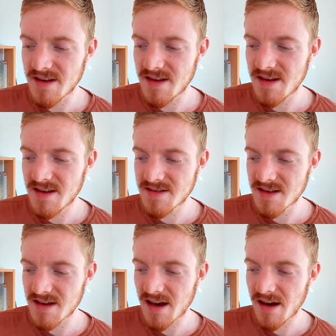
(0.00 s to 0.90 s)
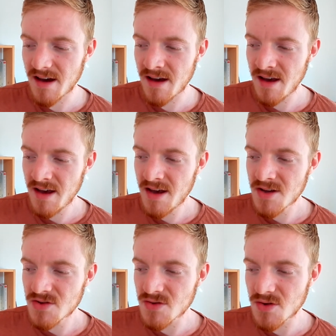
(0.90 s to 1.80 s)
is
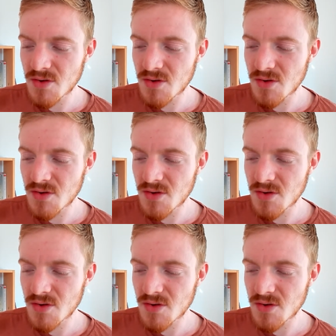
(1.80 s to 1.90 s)
to